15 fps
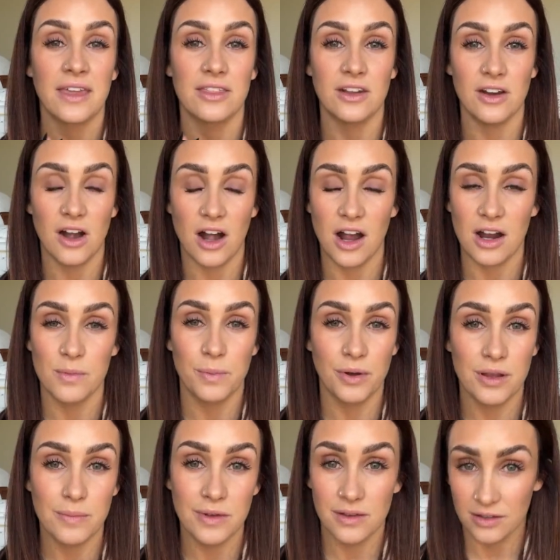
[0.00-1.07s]
there are
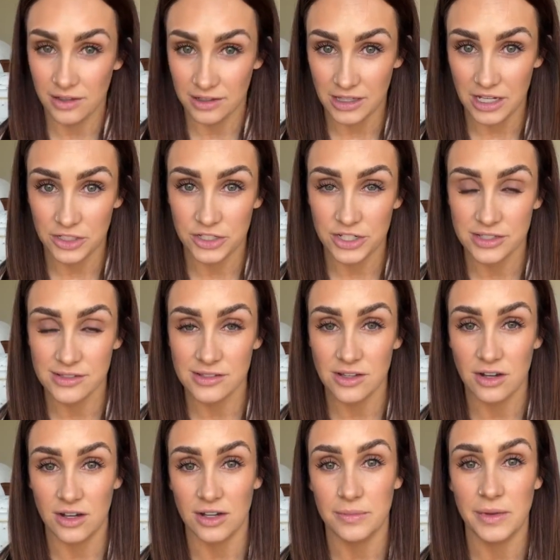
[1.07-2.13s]
pre built collections
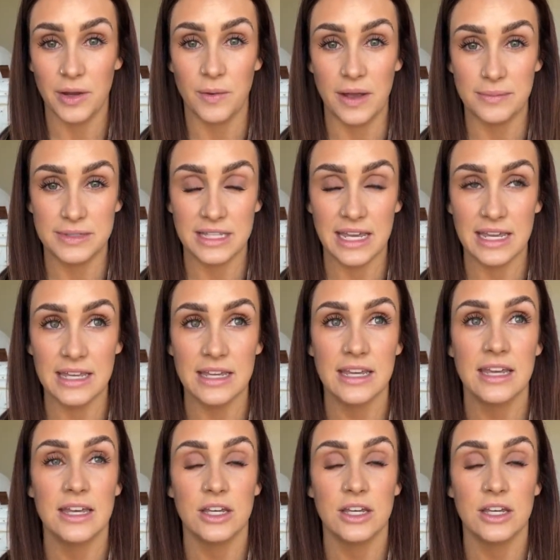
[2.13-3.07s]
on my website